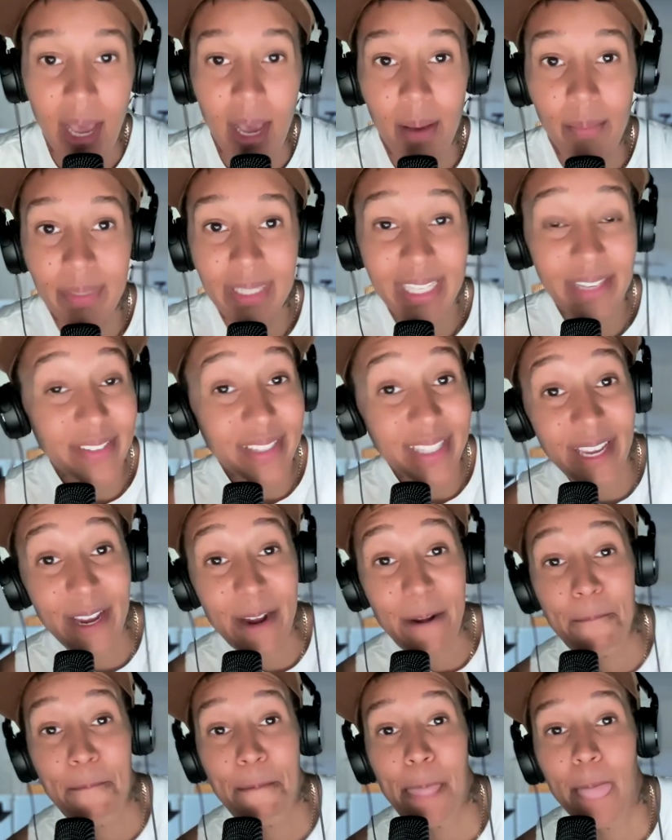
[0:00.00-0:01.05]
I'm gonna leave it
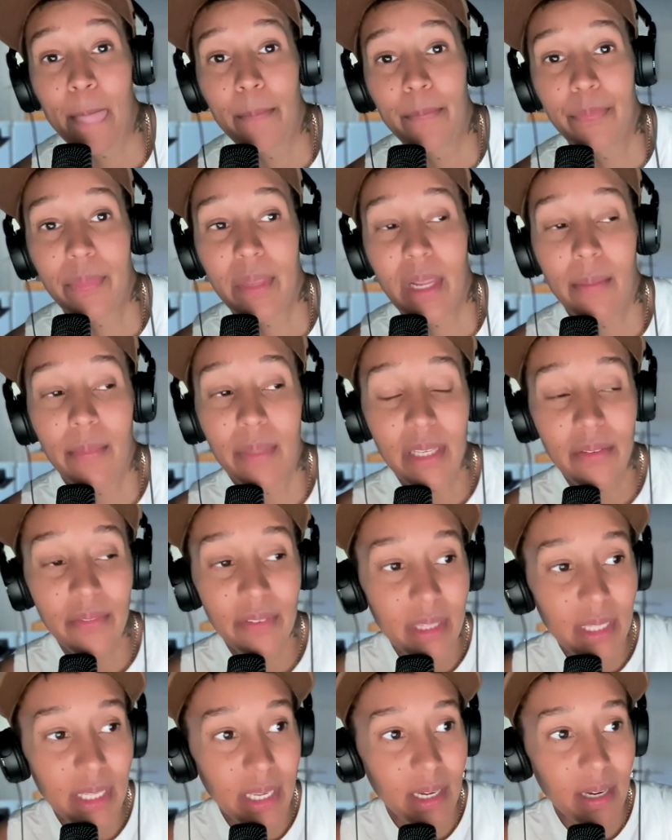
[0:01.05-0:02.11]
there. I'm gonna leave
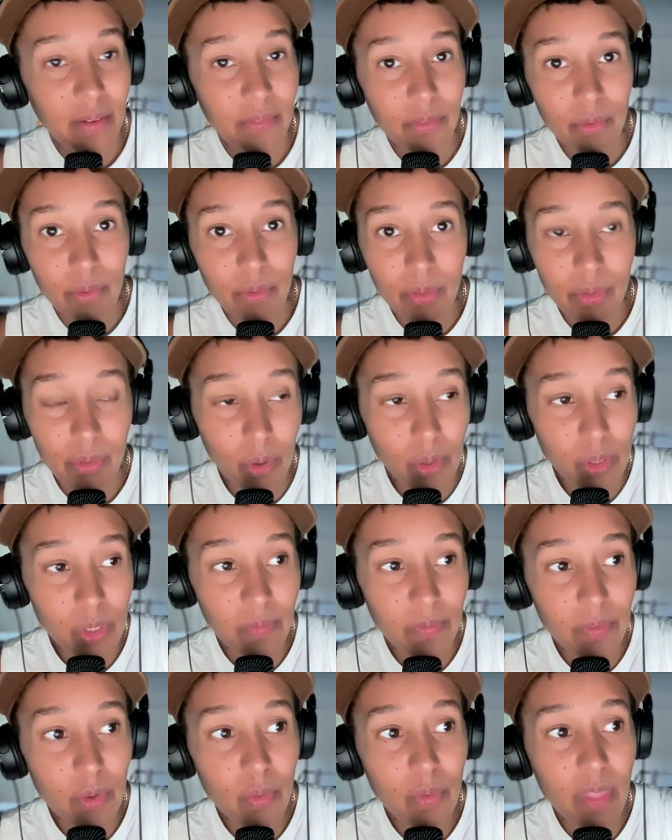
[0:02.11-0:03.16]
it there. If you, those
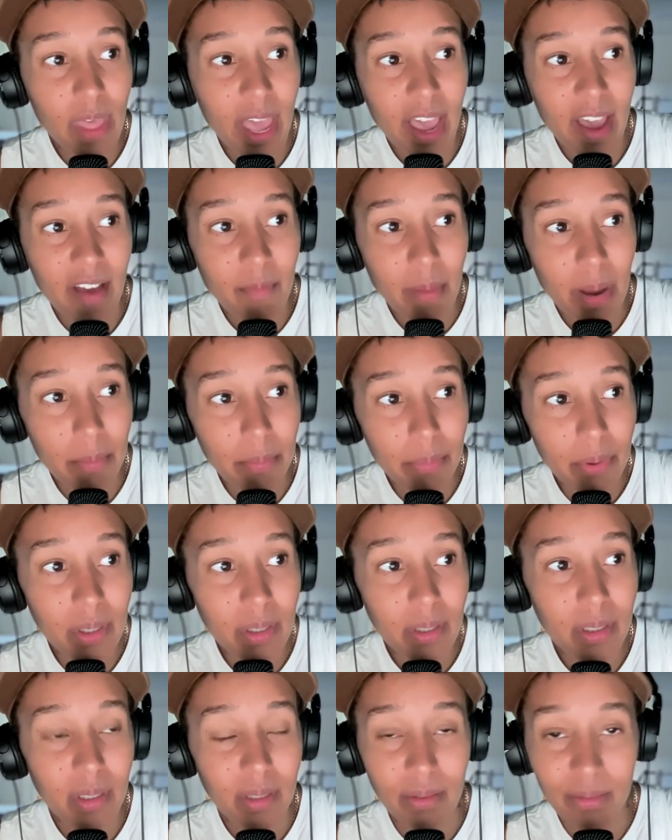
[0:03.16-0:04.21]
of you that have my
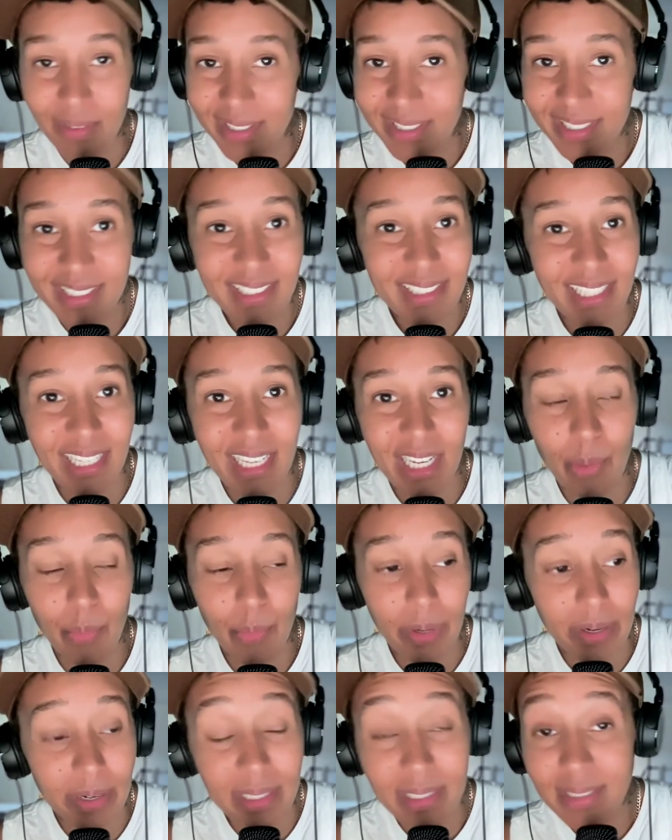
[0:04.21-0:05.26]
book, you understand
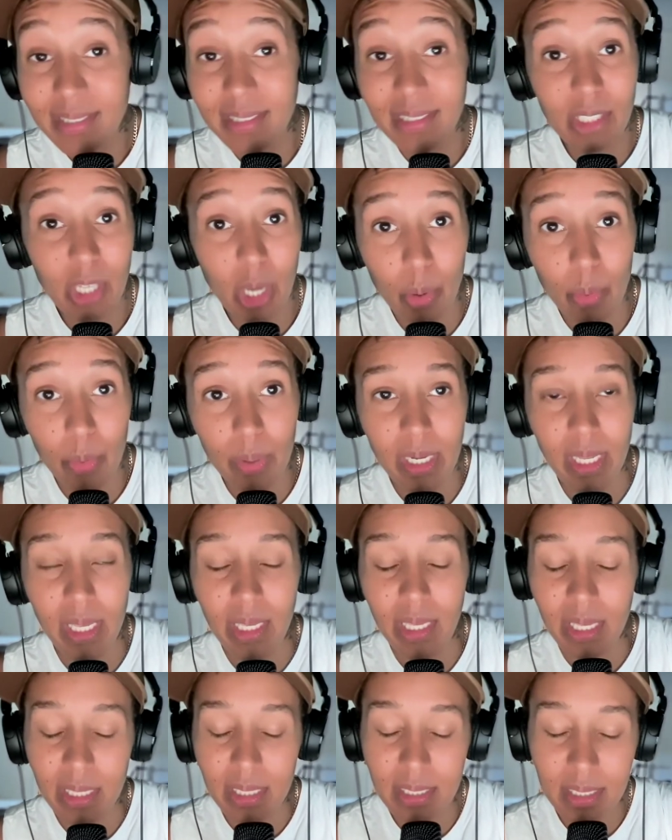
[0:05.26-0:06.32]
where this is going. It
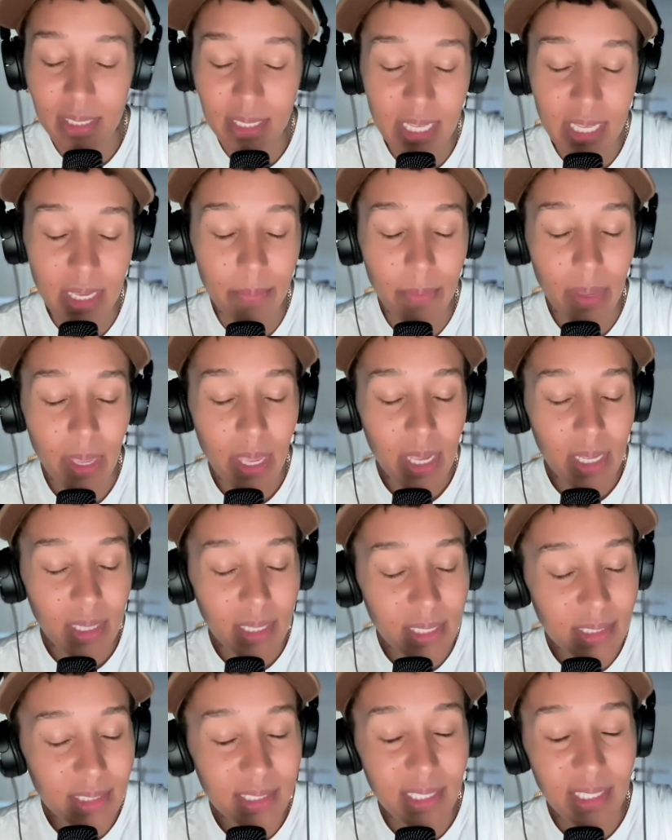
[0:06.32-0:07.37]
gets deep.
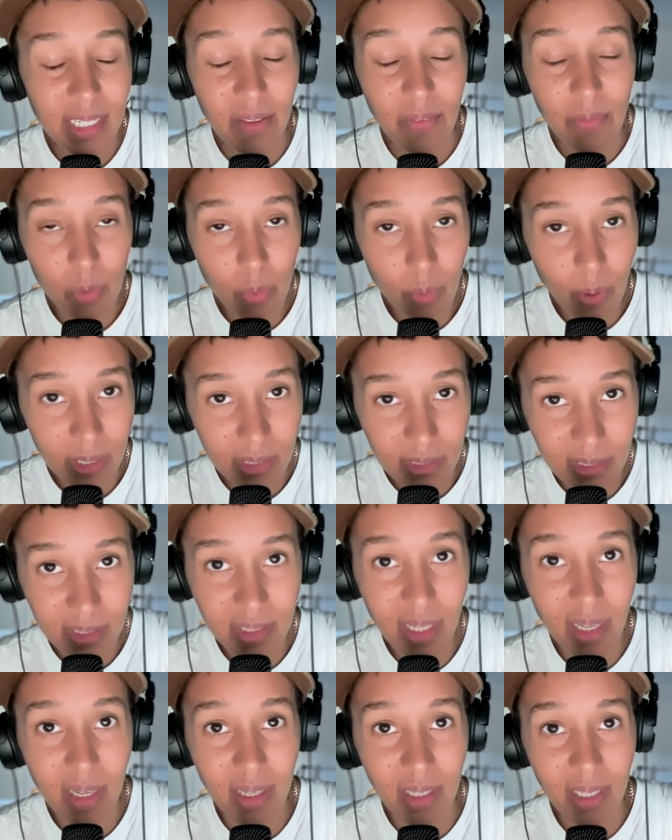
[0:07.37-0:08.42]
Listen, if you are
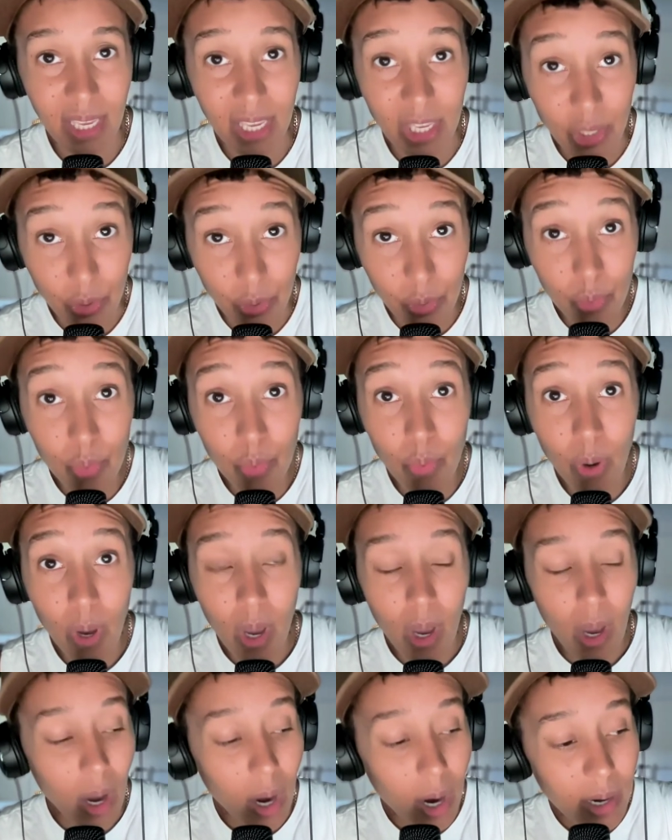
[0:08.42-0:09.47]
stuck and you
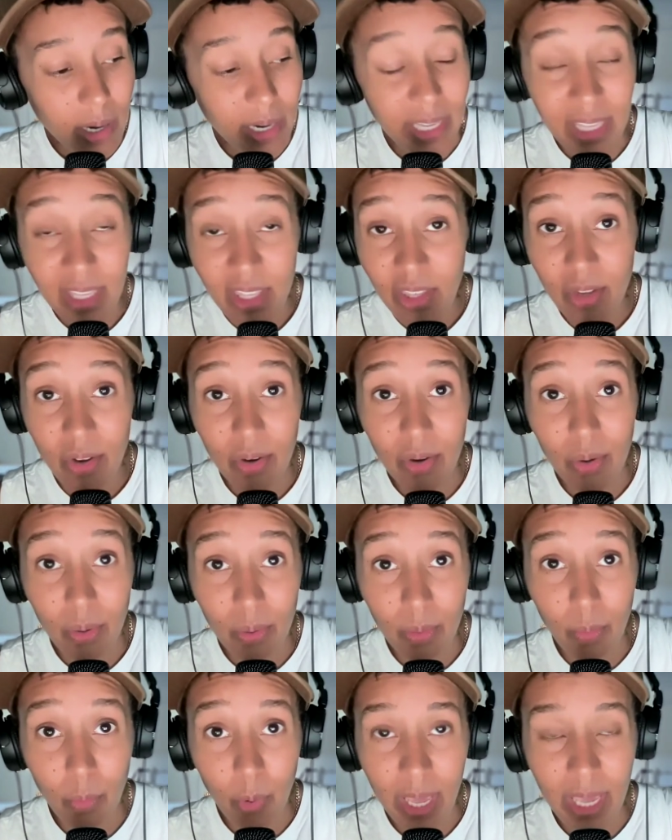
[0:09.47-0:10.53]
are in your
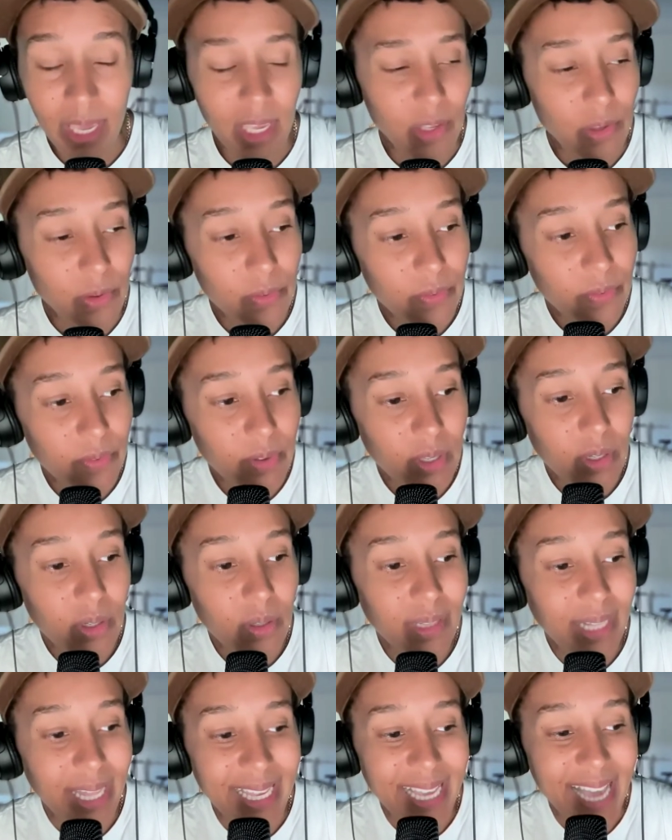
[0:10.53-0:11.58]
own way and you
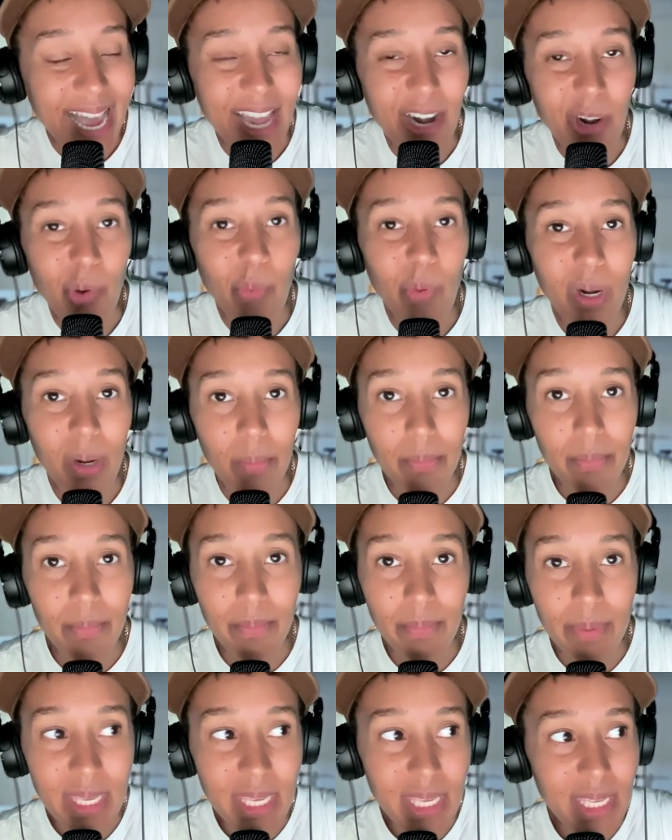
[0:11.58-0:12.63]
feel like I don't want to
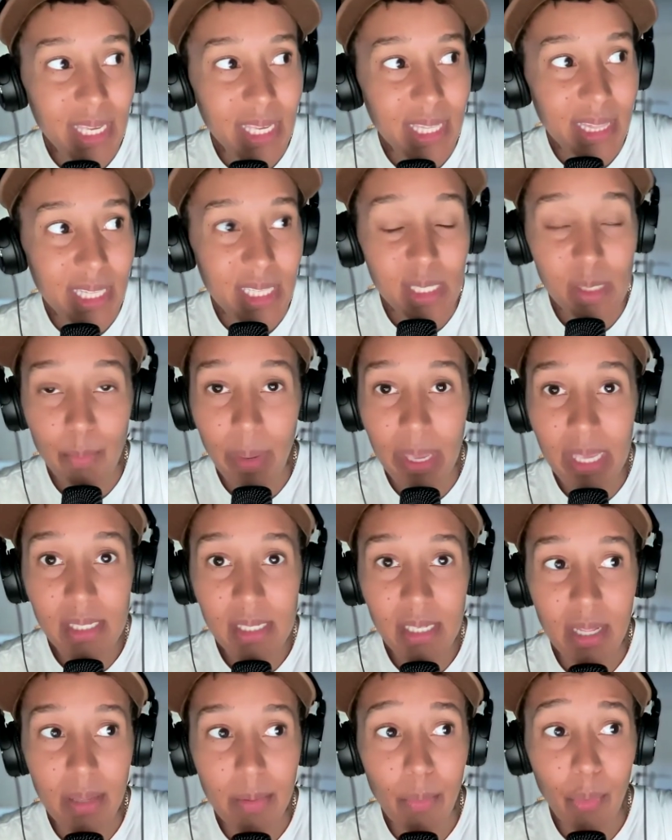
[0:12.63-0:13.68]
be in this
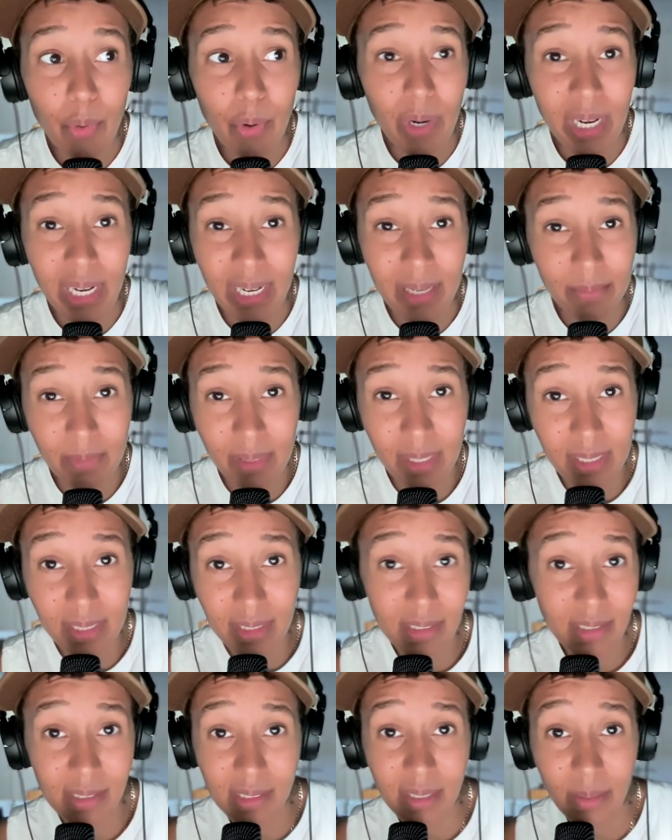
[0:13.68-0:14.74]
space anymore, and then
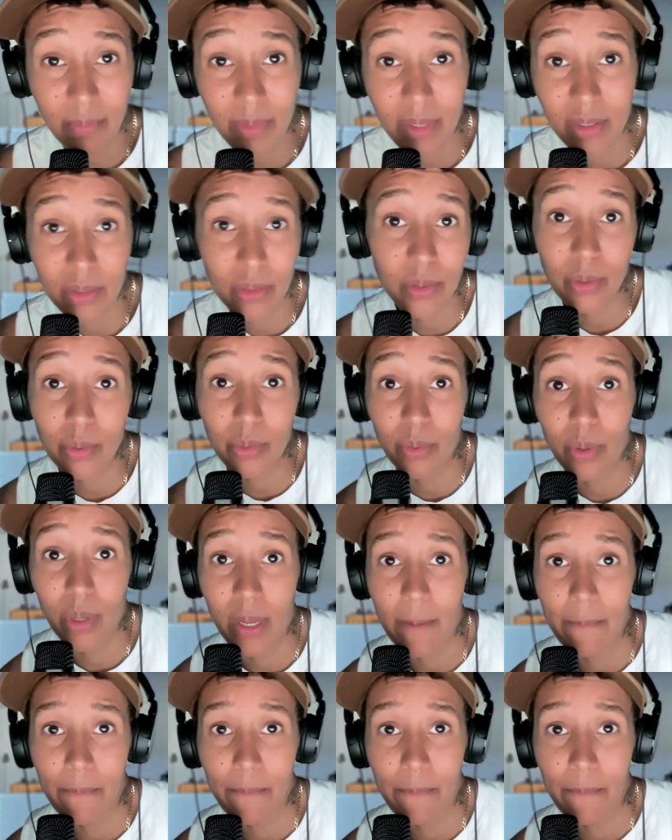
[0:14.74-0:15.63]
this is something too.